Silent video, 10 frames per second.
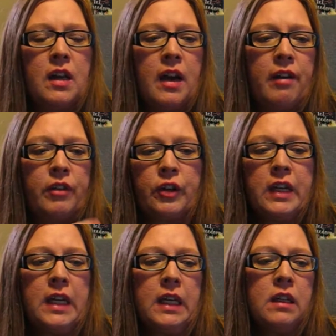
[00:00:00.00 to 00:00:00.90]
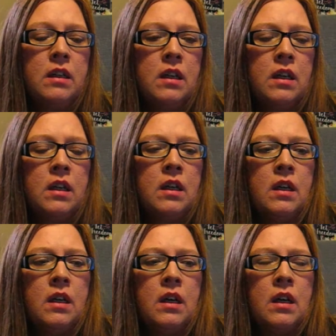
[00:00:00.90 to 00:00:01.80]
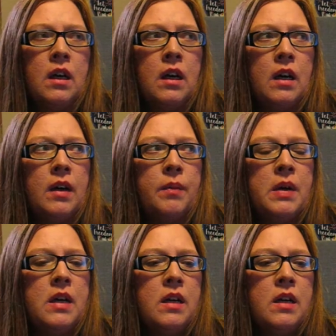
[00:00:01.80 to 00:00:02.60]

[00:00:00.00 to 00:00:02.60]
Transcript: They have green. Um,